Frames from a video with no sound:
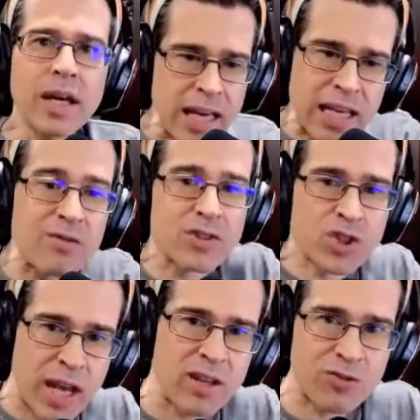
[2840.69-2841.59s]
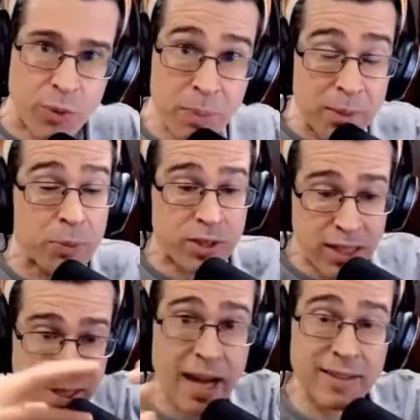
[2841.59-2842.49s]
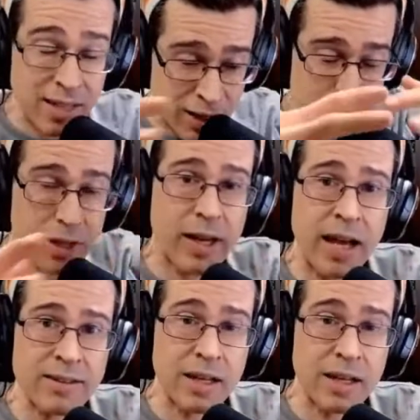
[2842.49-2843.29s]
It gives chance for people to connect and interconnect